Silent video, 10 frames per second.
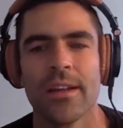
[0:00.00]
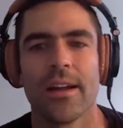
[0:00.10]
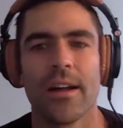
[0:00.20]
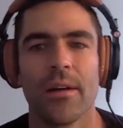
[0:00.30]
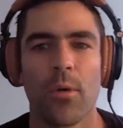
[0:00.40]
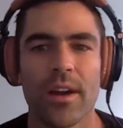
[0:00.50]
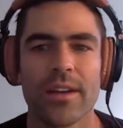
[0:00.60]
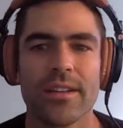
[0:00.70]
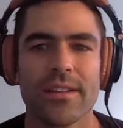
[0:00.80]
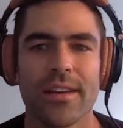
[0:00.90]

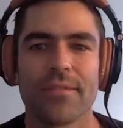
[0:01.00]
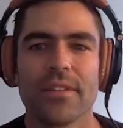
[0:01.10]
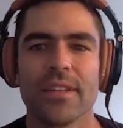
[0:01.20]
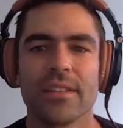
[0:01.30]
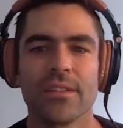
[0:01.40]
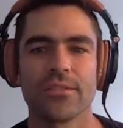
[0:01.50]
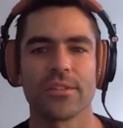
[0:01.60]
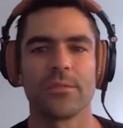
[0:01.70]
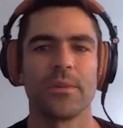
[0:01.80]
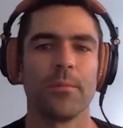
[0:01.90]
Wanted to definitely hit those a
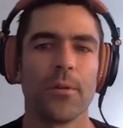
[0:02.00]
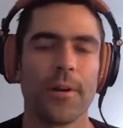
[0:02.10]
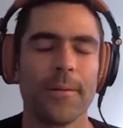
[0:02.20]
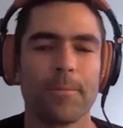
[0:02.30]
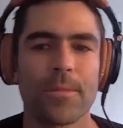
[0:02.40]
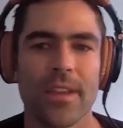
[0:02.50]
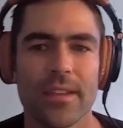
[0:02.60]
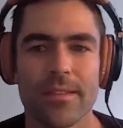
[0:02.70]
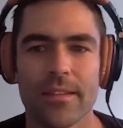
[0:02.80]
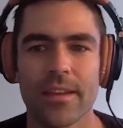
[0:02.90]
little bit more
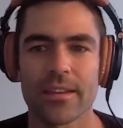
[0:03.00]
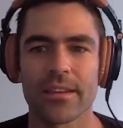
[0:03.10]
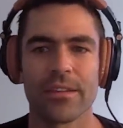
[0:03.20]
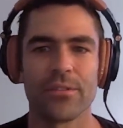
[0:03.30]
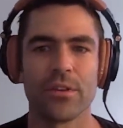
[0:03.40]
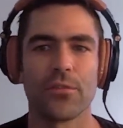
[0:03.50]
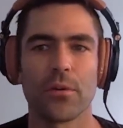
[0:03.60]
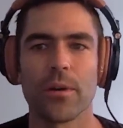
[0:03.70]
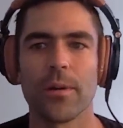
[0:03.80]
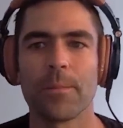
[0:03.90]
and get a feel
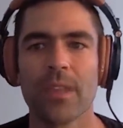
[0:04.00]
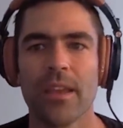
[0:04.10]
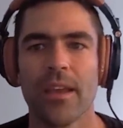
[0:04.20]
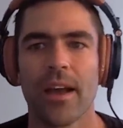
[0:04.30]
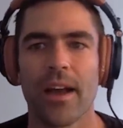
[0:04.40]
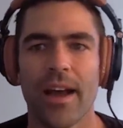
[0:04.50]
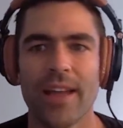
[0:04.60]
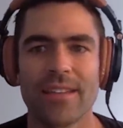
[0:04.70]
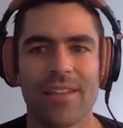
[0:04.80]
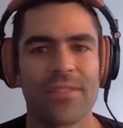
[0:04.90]
for them.
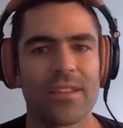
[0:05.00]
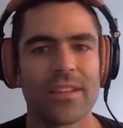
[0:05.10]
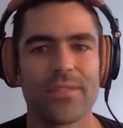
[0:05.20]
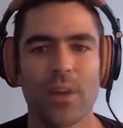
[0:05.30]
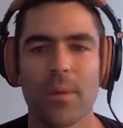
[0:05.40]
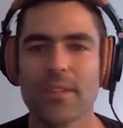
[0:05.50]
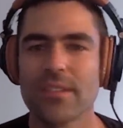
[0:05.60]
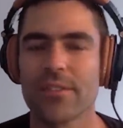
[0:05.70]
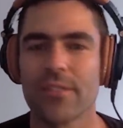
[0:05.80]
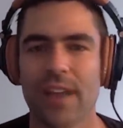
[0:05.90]
I definitely felt
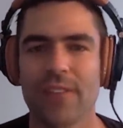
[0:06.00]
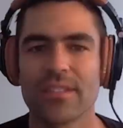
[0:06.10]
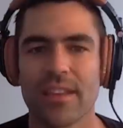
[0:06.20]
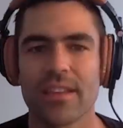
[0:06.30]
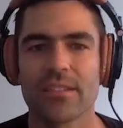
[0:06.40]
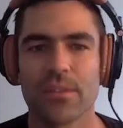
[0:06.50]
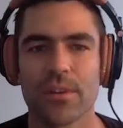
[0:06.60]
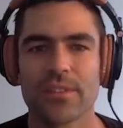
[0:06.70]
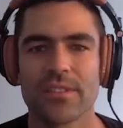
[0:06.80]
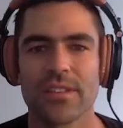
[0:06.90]
myself gravitating
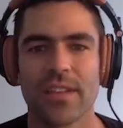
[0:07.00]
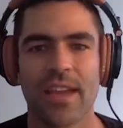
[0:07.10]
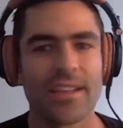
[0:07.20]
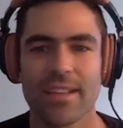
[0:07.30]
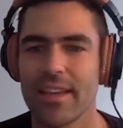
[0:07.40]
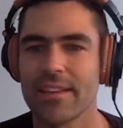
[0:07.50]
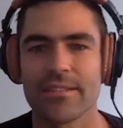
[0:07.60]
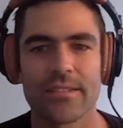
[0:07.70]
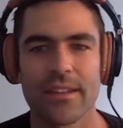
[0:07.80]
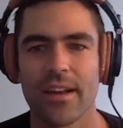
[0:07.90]
towards the
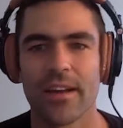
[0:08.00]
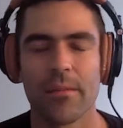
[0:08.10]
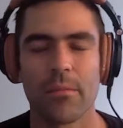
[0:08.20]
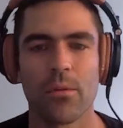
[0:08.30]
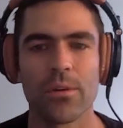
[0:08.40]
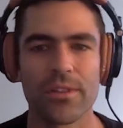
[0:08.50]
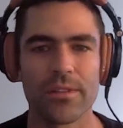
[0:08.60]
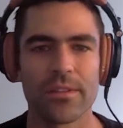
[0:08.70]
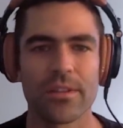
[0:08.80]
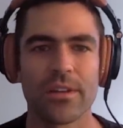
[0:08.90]
98 more
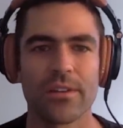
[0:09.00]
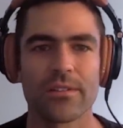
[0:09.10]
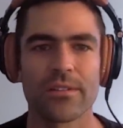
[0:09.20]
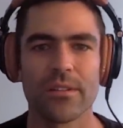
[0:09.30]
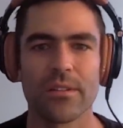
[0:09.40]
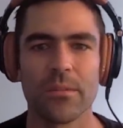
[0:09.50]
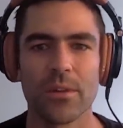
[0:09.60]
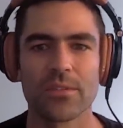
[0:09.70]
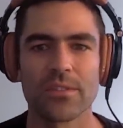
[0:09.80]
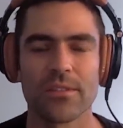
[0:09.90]
than, the
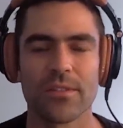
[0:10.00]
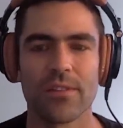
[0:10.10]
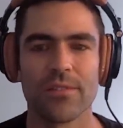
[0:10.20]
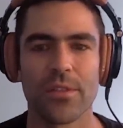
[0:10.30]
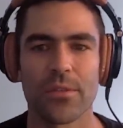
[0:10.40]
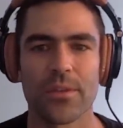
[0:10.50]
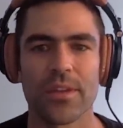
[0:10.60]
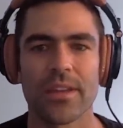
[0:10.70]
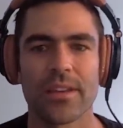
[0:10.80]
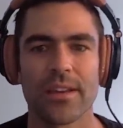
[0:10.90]
most of the
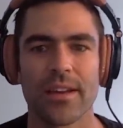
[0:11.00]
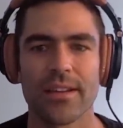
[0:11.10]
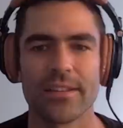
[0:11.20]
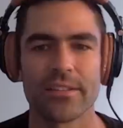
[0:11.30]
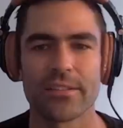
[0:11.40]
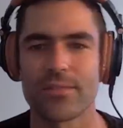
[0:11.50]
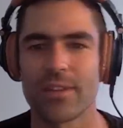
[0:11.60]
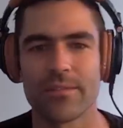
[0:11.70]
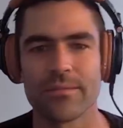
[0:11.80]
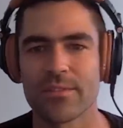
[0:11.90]
three. It just
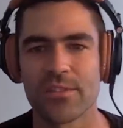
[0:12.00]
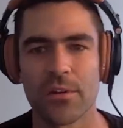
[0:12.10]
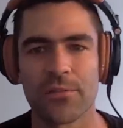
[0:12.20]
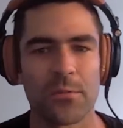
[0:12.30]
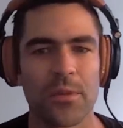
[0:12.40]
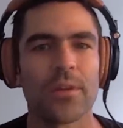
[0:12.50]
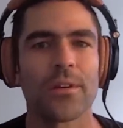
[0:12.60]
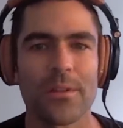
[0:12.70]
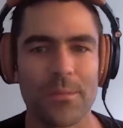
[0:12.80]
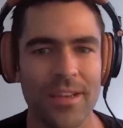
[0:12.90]
felt so
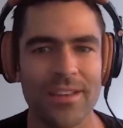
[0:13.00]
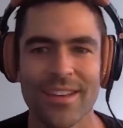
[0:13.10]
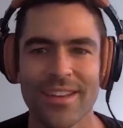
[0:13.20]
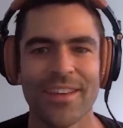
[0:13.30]
familiar to me.